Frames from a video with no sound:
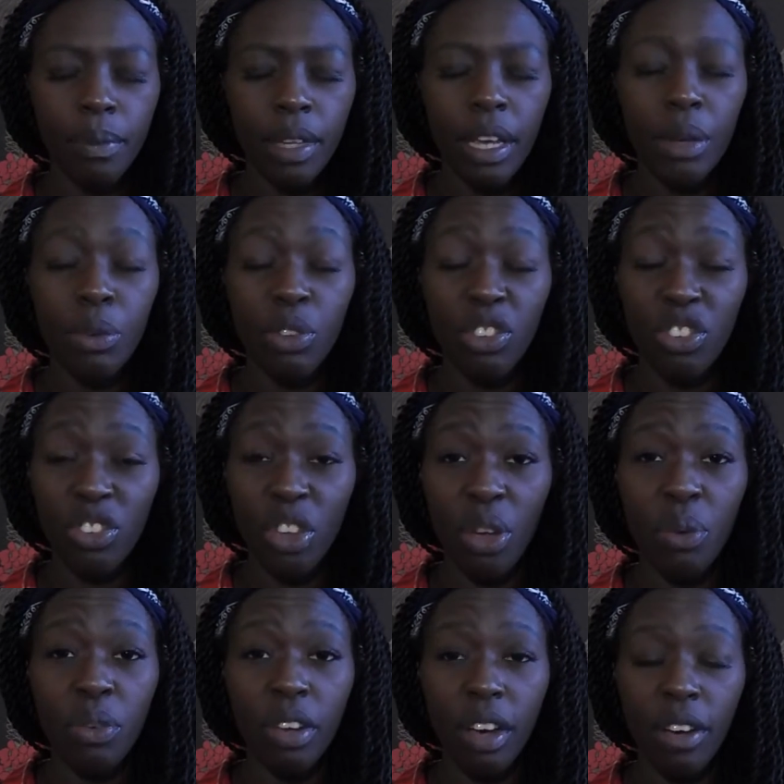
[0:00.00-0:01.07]
So
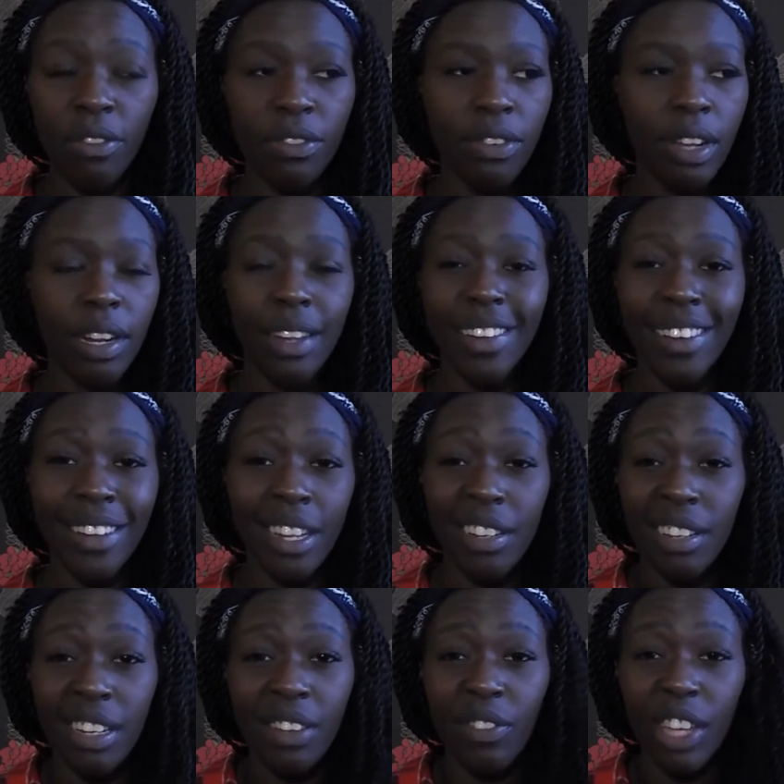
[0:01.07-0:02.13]
tough. And I
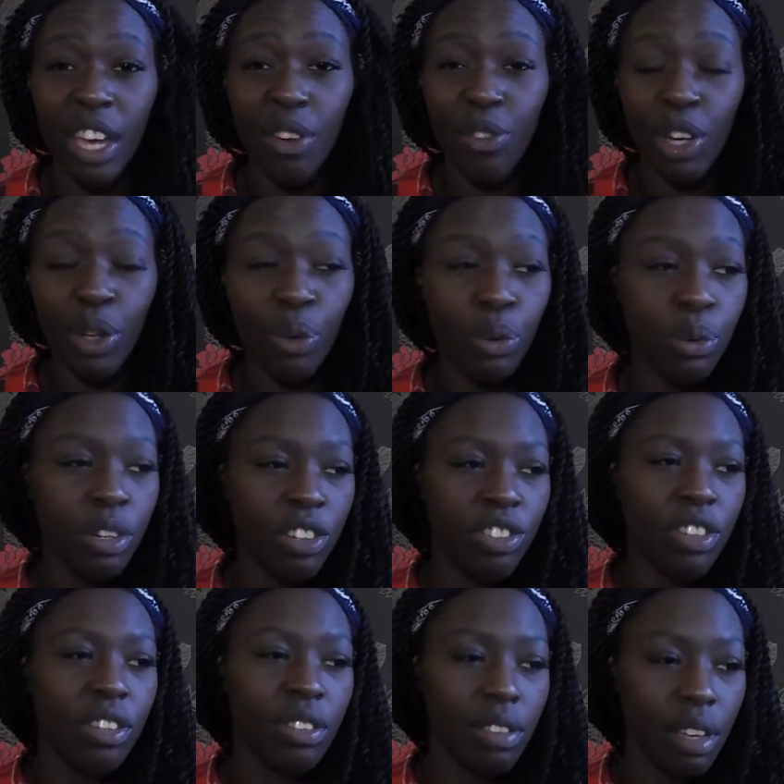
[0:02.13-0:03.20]
didn't even get a recall
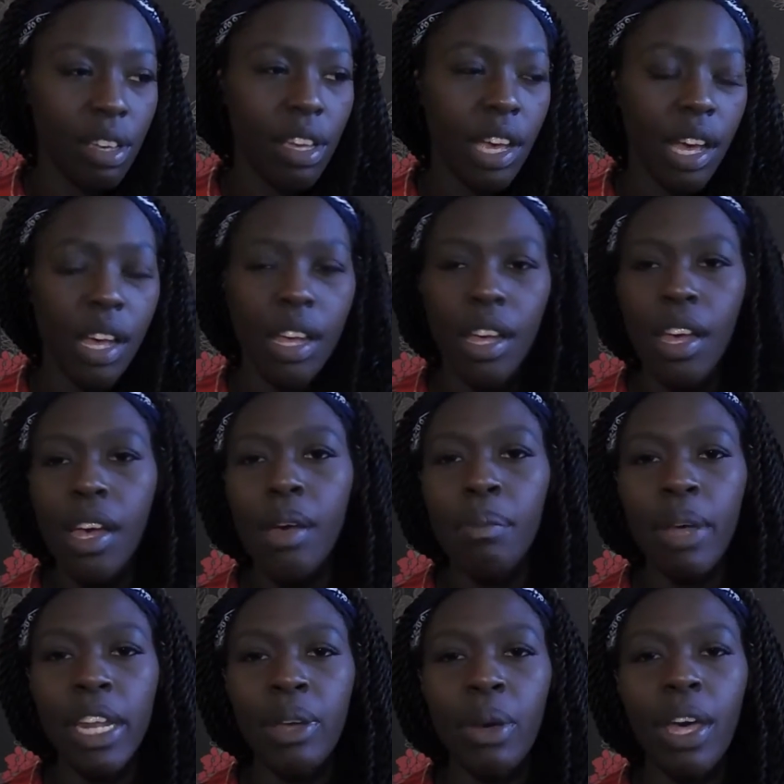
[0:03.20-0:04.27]
audition, so yeah.
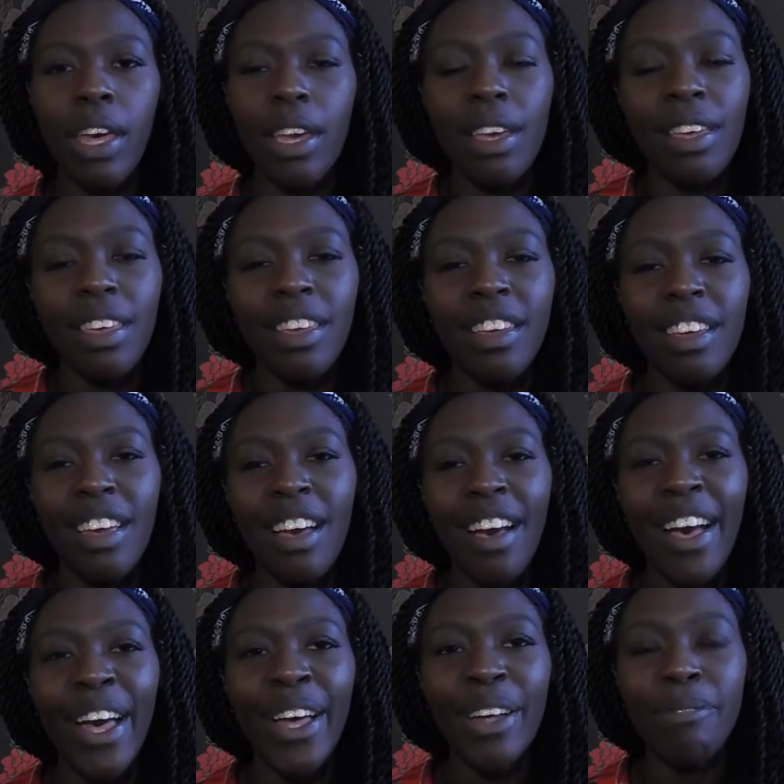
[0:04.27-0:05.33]
But anyway,
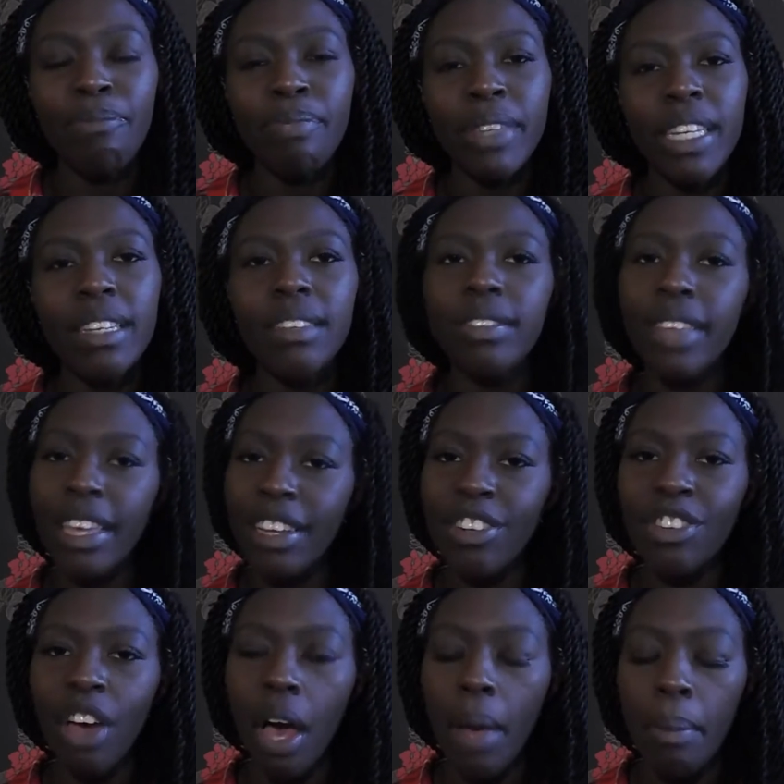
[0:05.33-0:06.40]
and the second
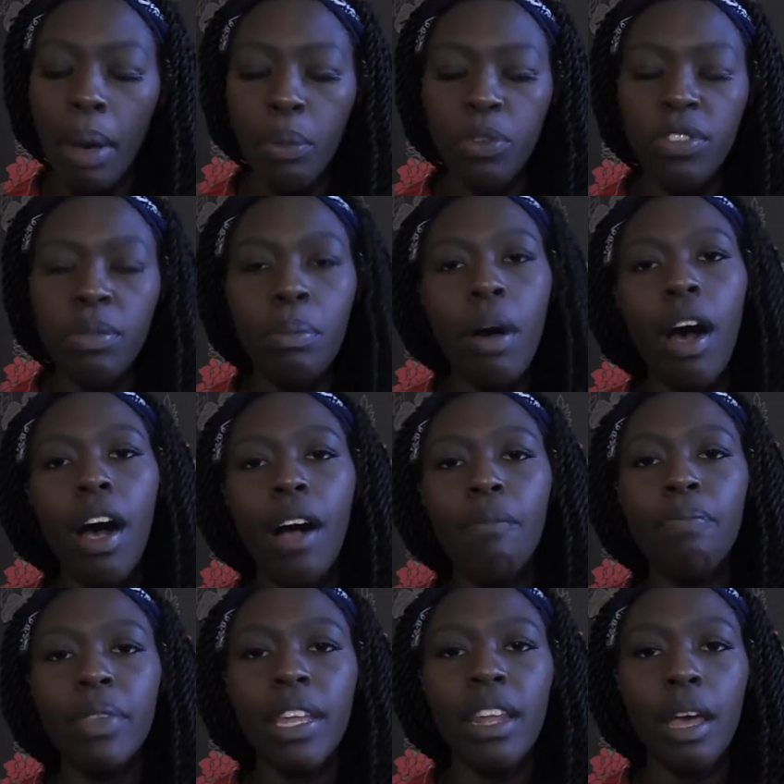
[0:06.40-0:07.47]
time I was smart
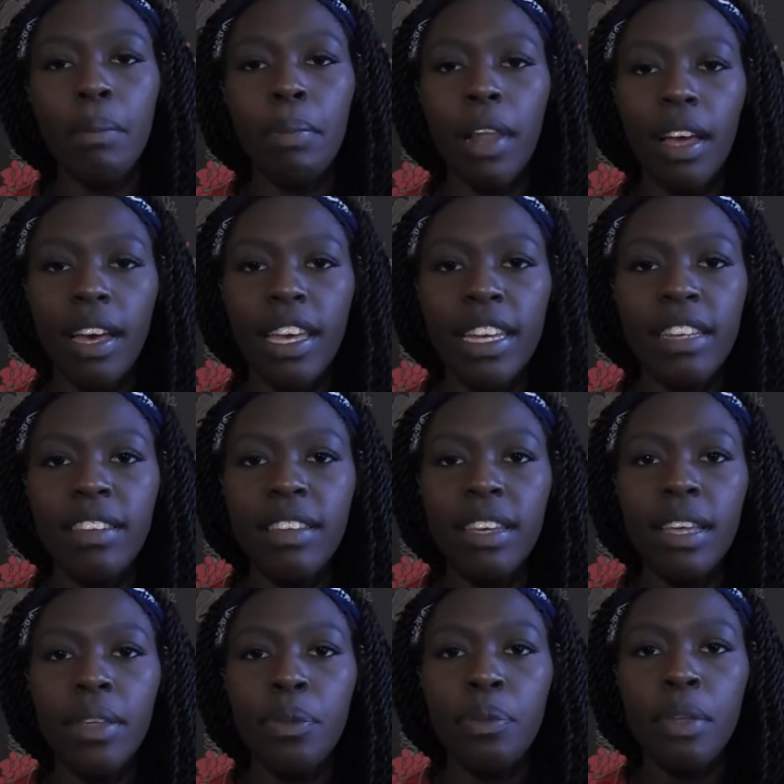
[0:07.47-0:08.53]
and I applied
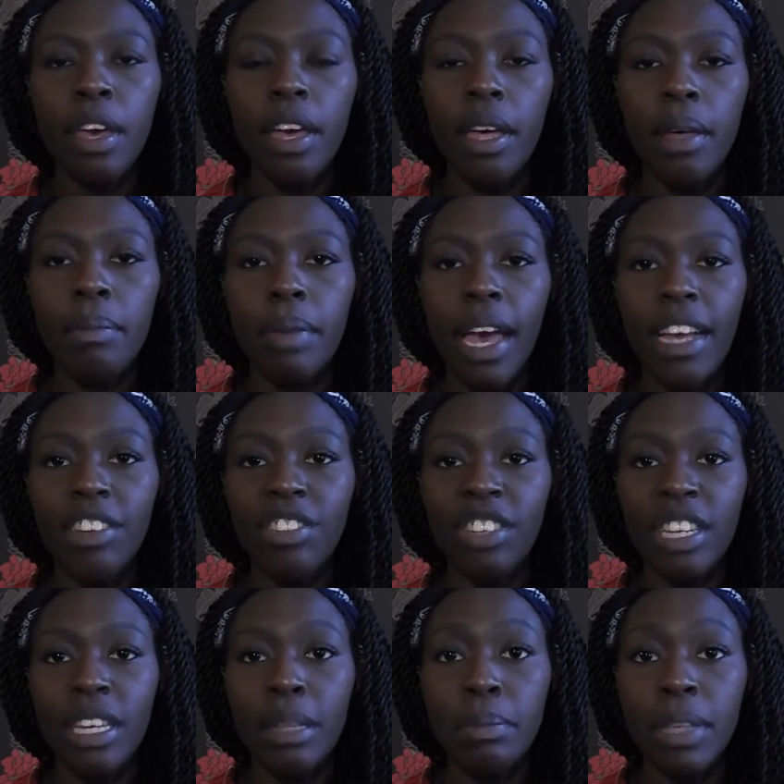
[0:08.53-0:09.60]

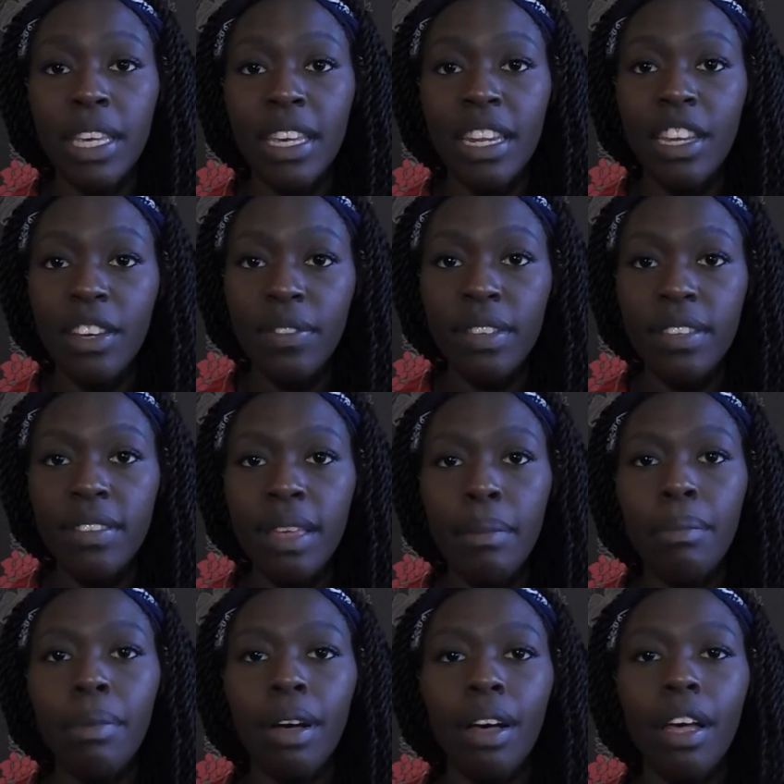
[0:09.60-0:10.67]
actually at the beginning of
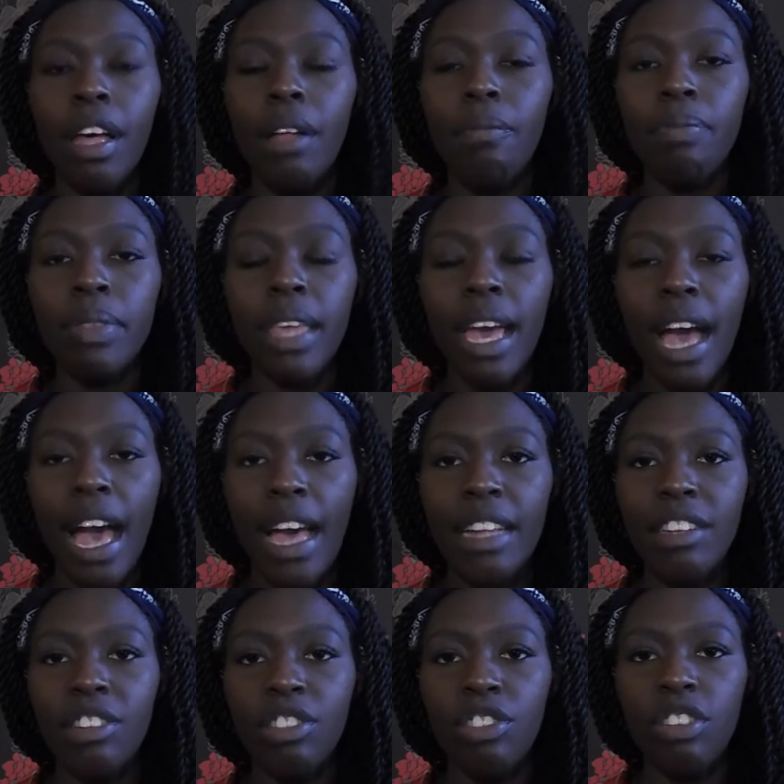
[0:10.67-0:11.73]
December,
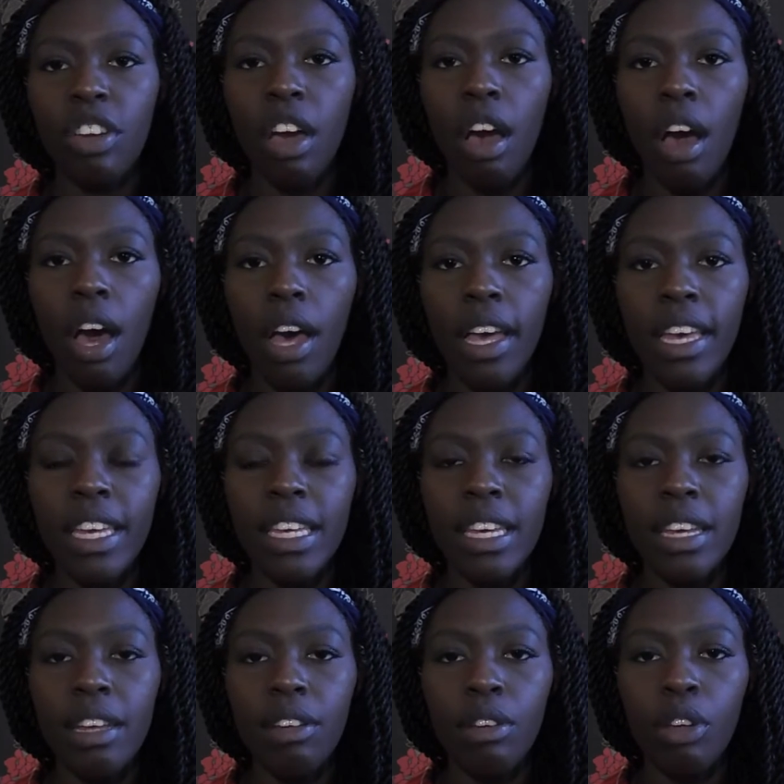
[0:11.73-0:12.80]
and
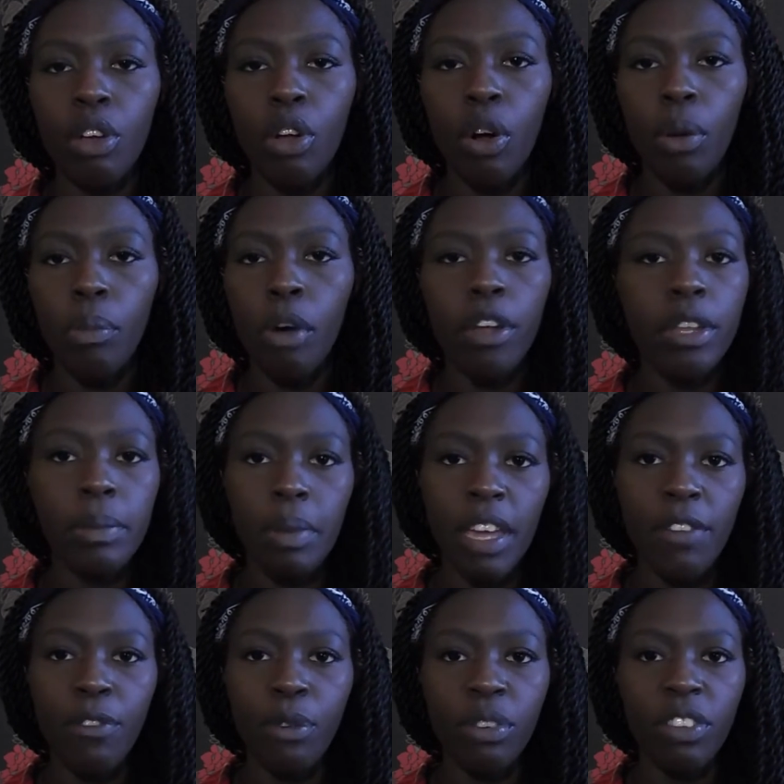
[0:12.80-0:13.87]
I got only
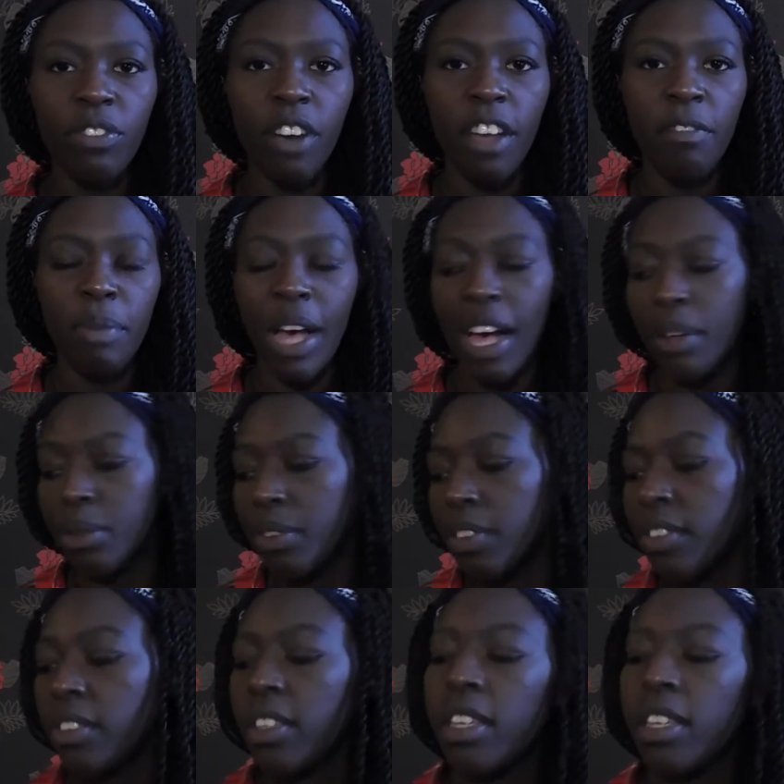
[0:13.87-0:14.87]
paid £45.